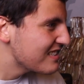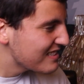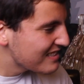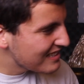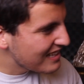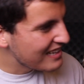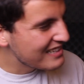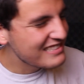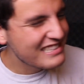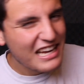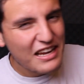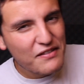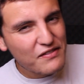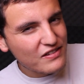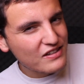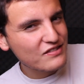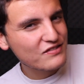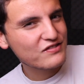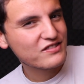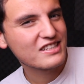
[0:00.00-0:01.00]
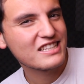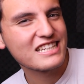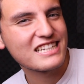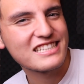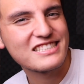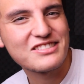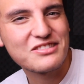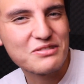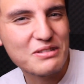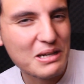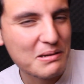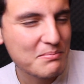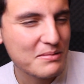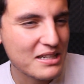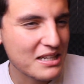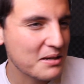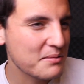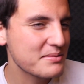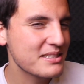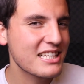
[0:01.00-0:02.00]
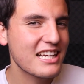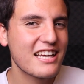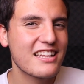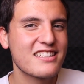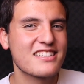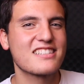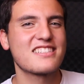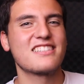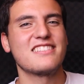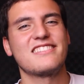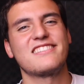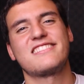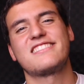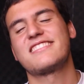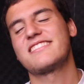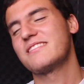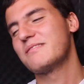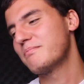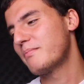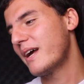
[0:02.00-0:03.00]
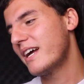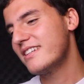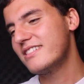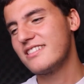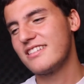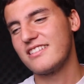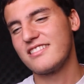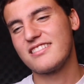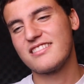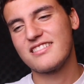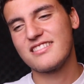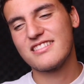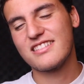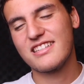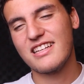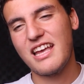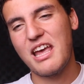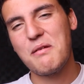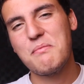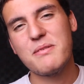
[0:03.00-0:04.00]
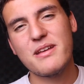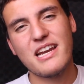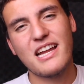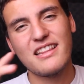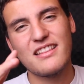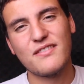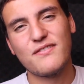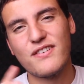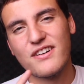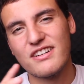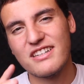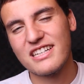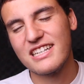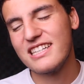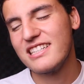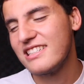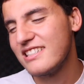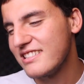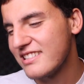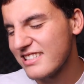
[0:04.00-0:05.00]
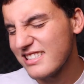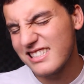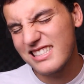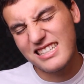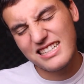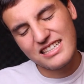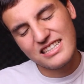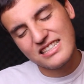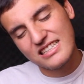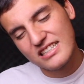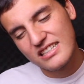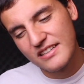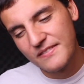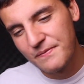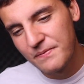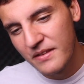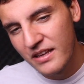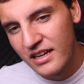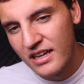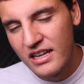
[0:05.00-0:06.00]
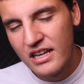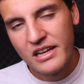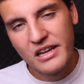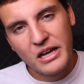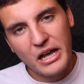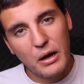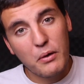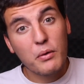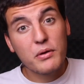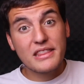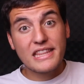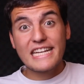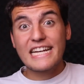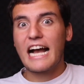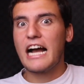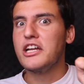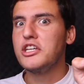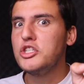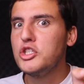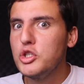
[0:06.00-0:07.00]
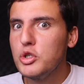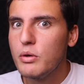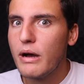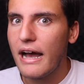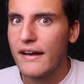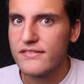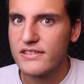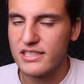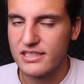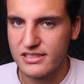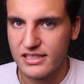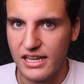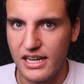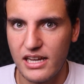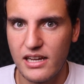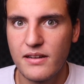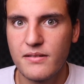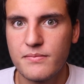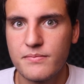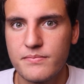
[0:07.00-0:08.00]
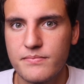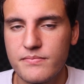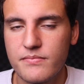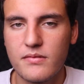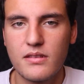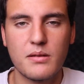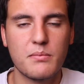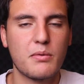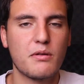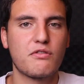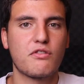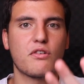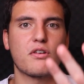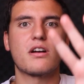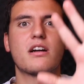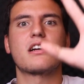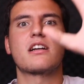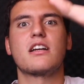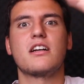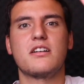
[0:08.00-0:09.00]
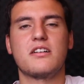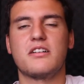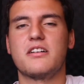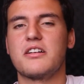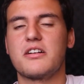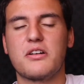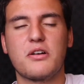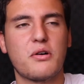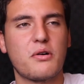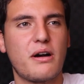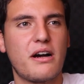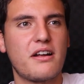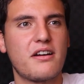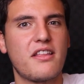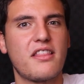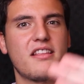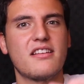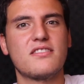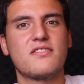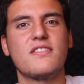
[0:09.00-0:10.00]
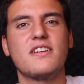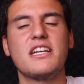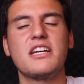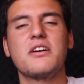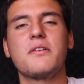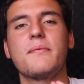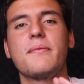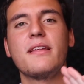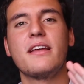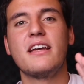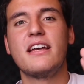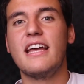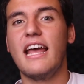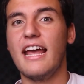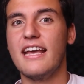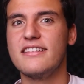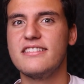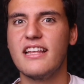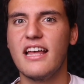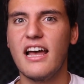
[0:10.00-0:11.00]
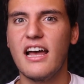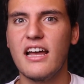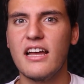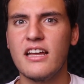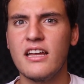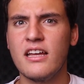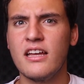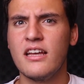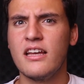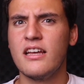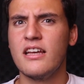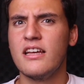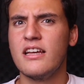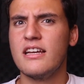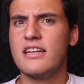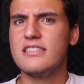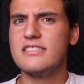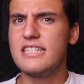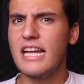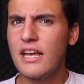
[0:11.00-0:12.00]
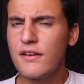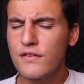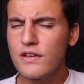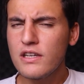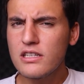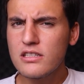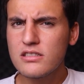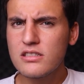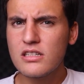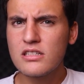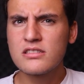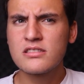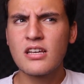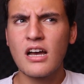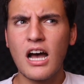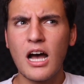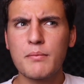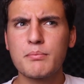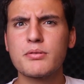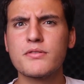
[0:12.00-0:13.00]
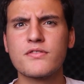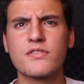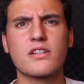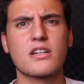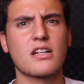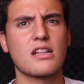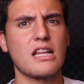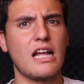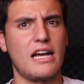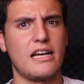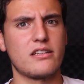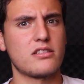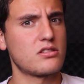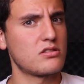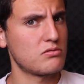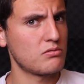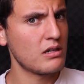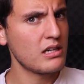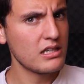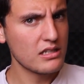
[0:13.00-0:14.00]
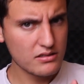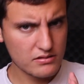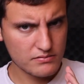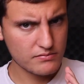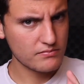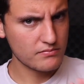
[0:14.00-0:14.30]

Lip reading: and Davy for that dream to come together, because Ben just came in at the very end. And one thing I do have to say before I go out of this video is that Davy's the top of her class, right?